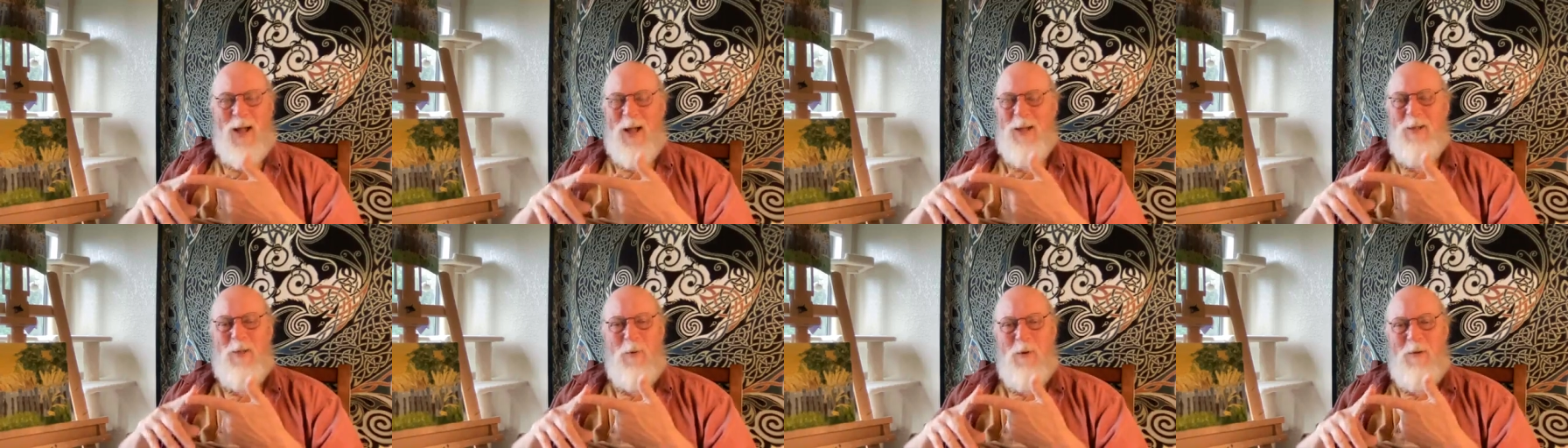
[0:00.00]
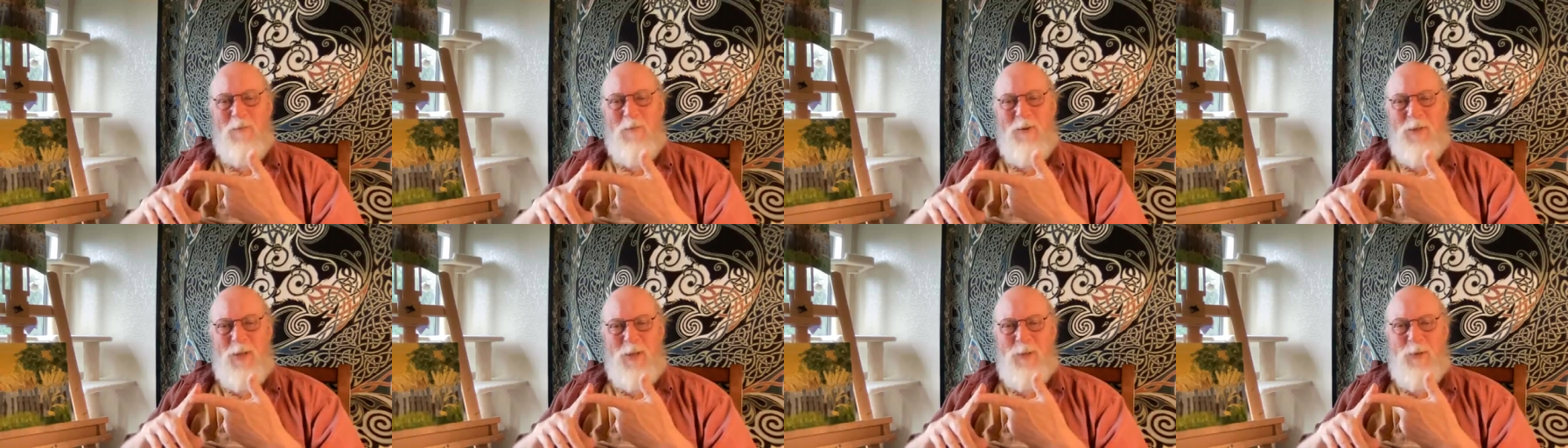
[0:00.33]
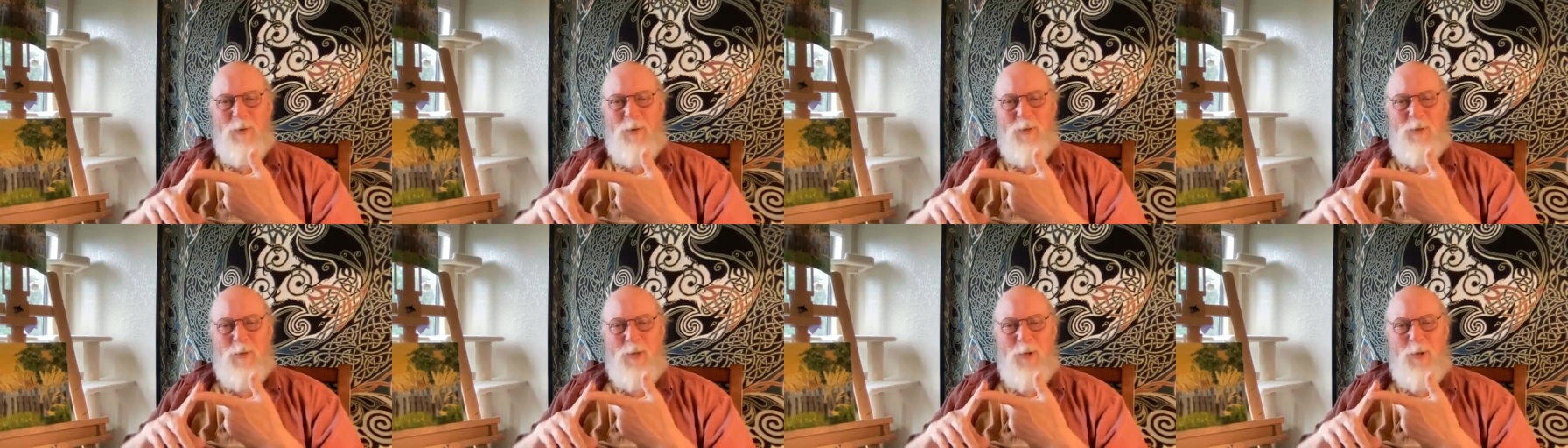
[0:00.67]
I know everything
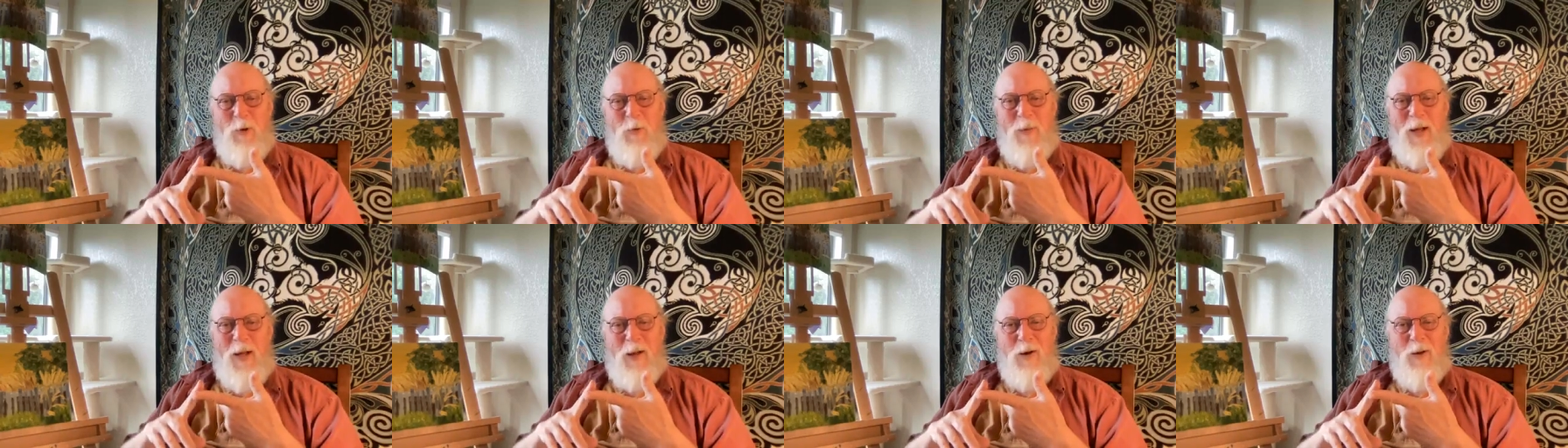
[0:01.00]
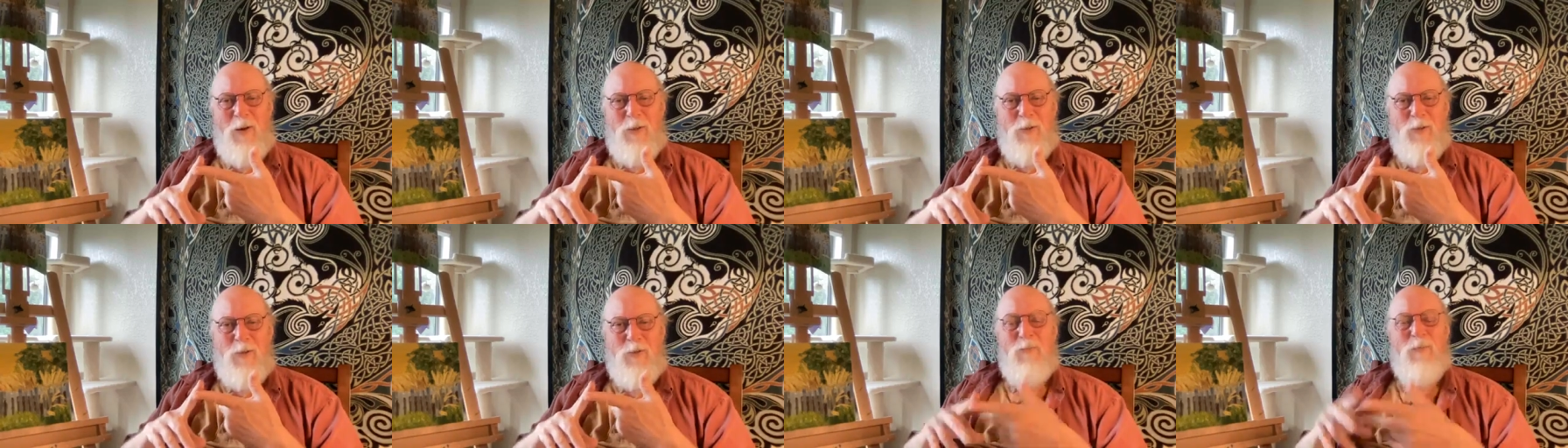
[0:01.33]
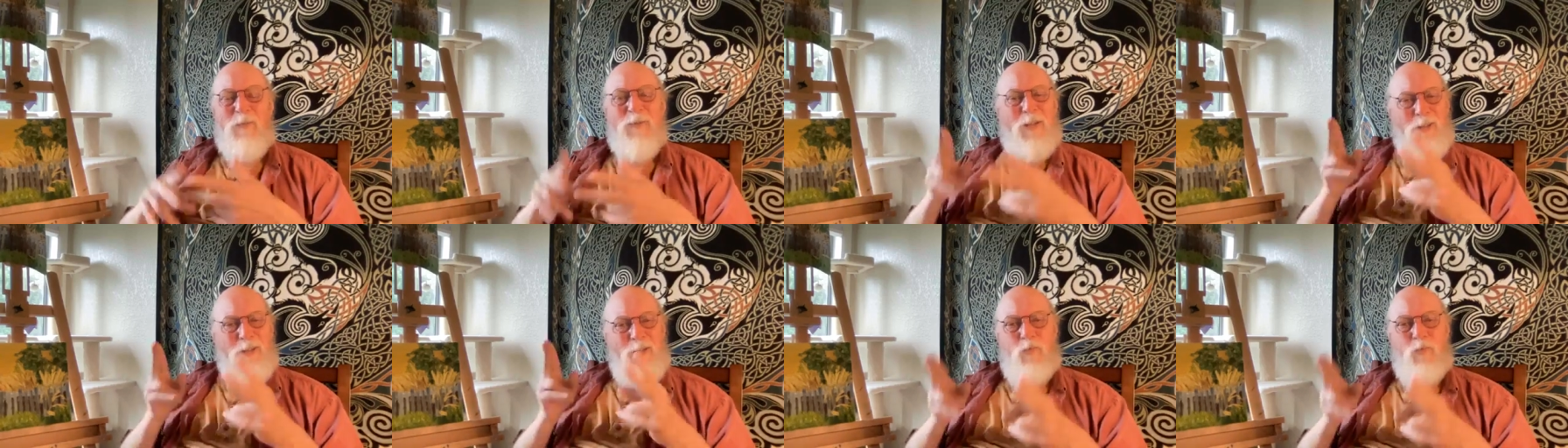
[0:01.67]
there is to know about autism,
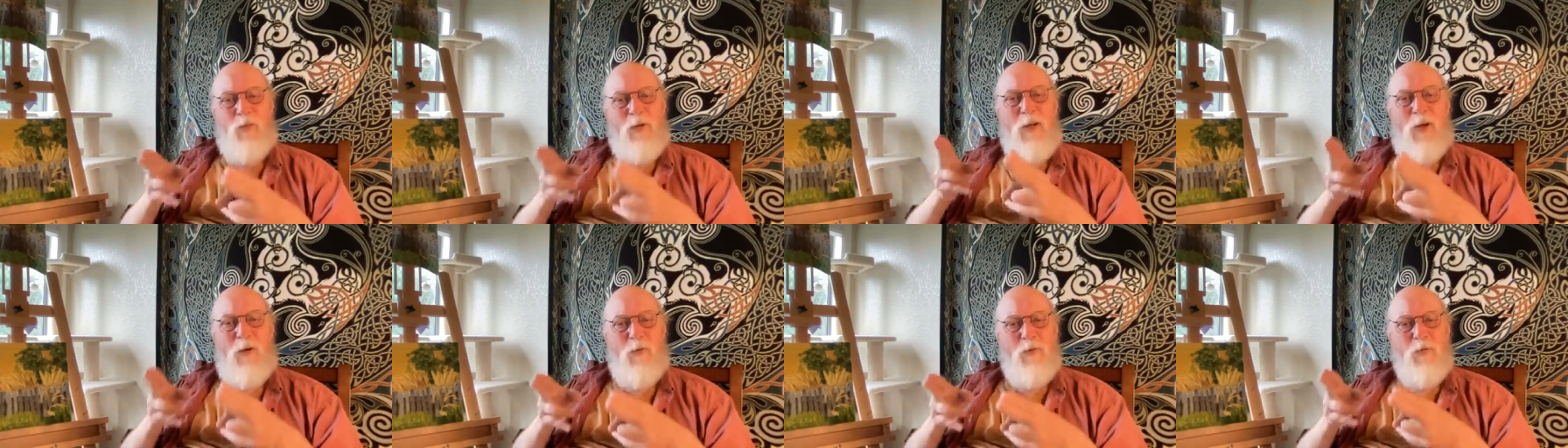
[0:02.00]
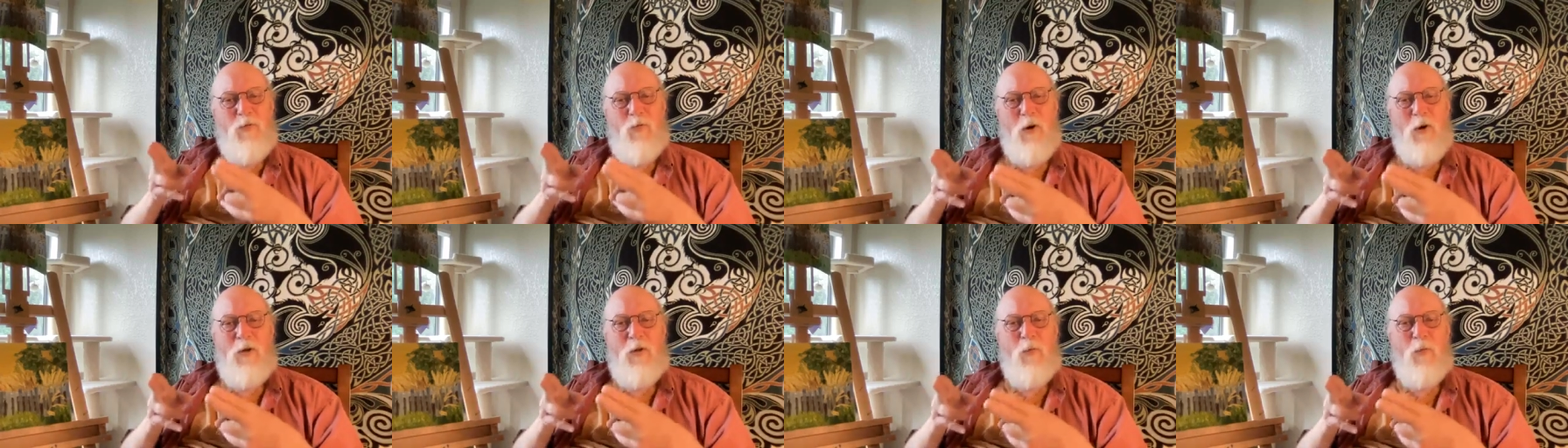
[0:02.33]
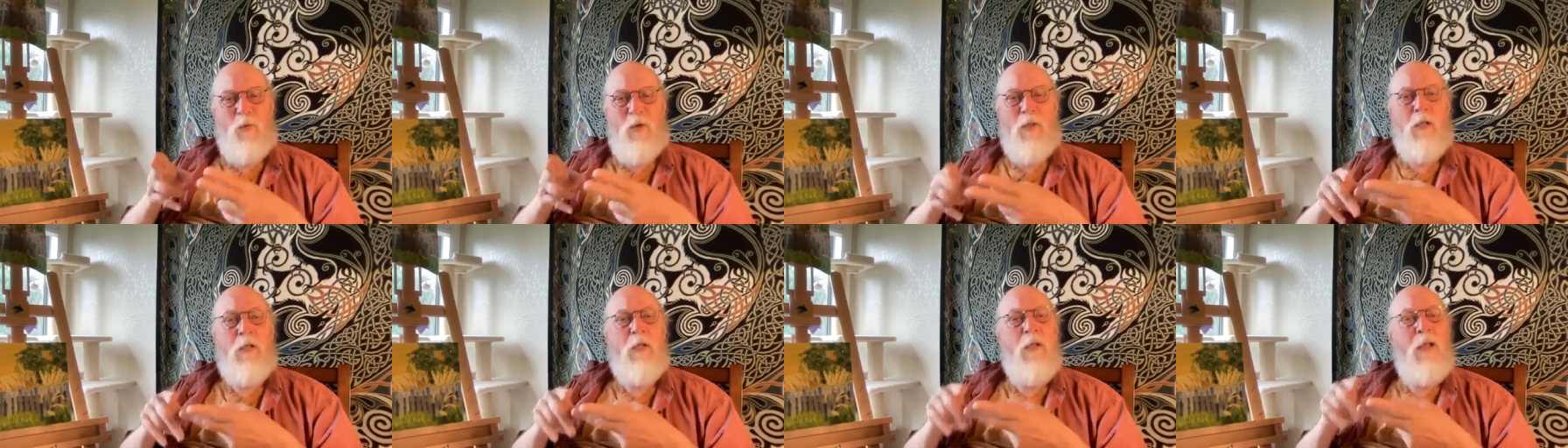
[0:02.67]
at least when I was working
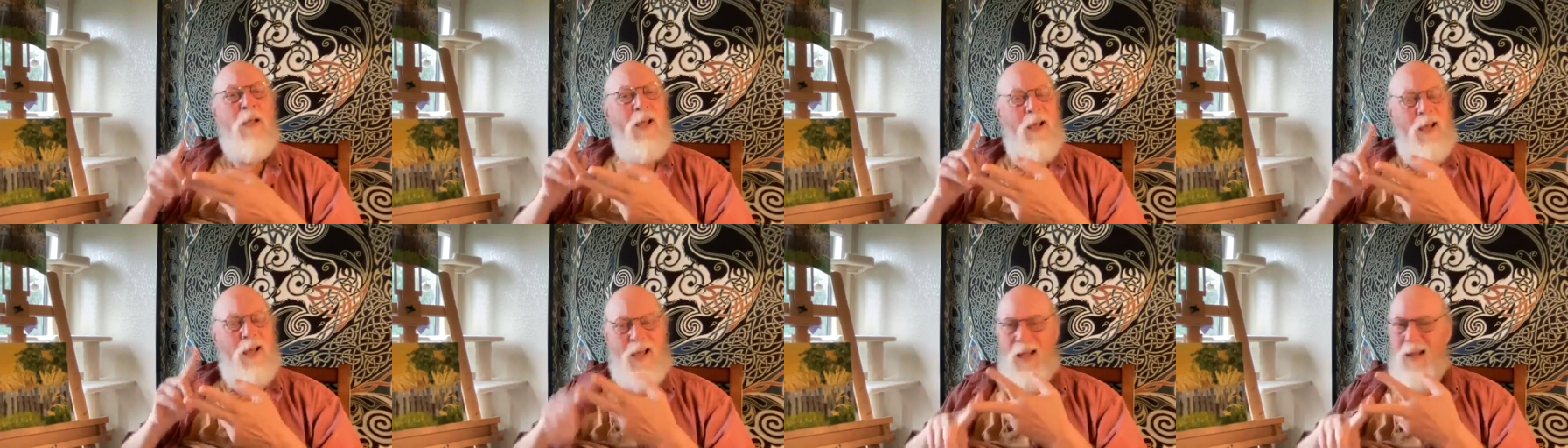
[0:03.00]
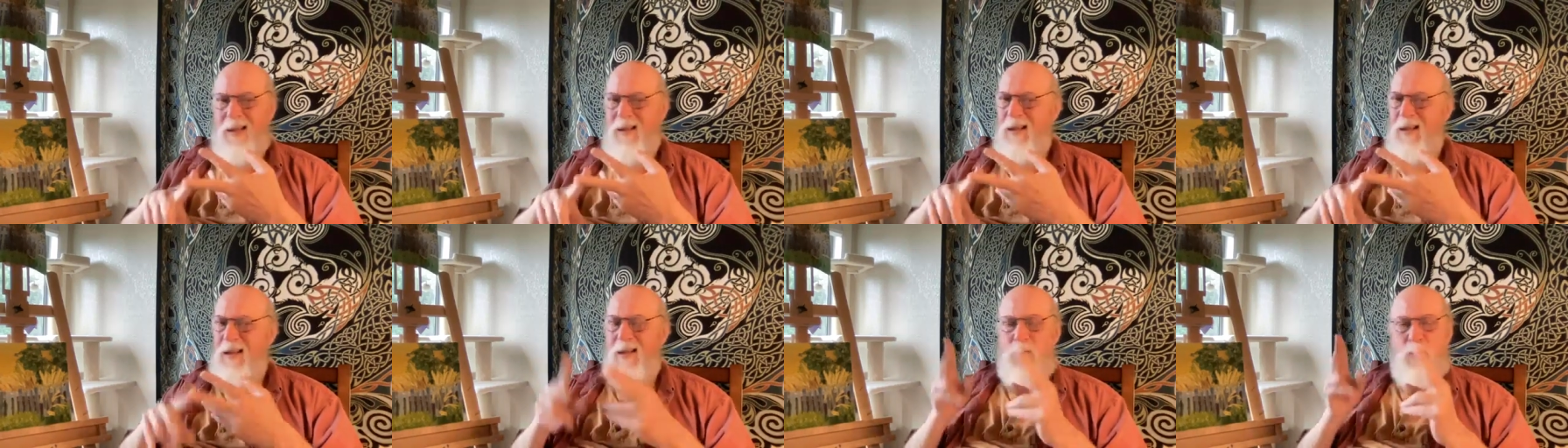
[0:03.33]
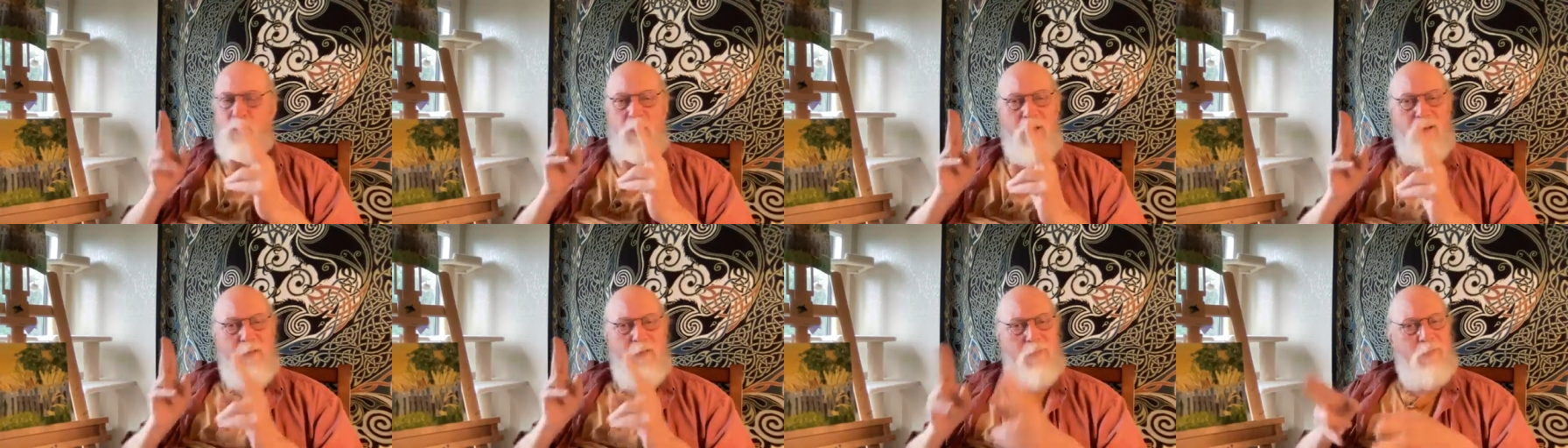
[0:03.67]
with it.
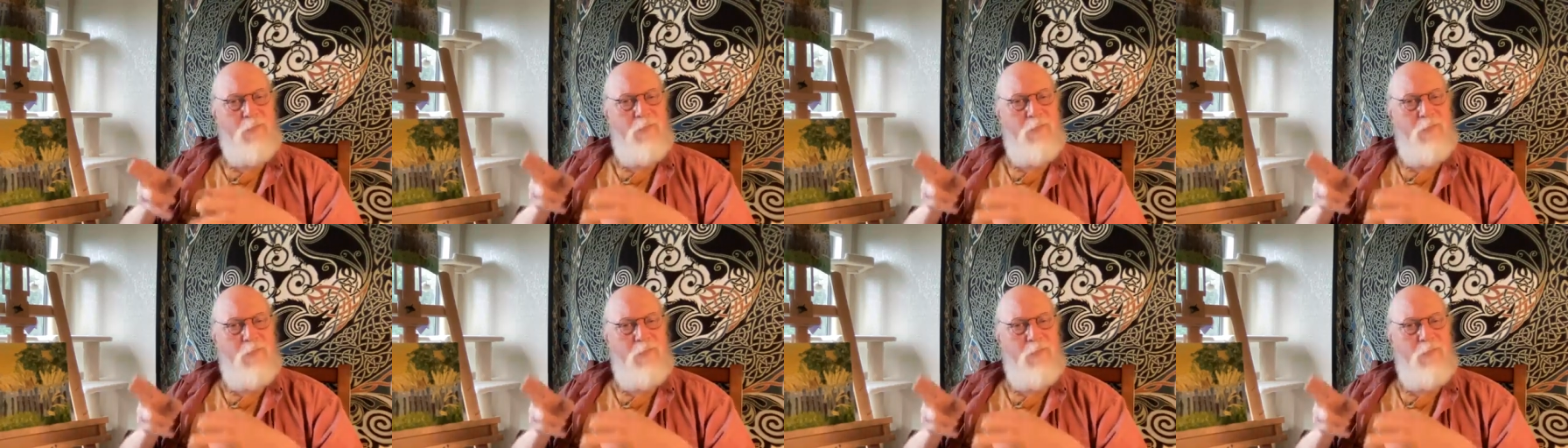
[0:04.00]
ADHD,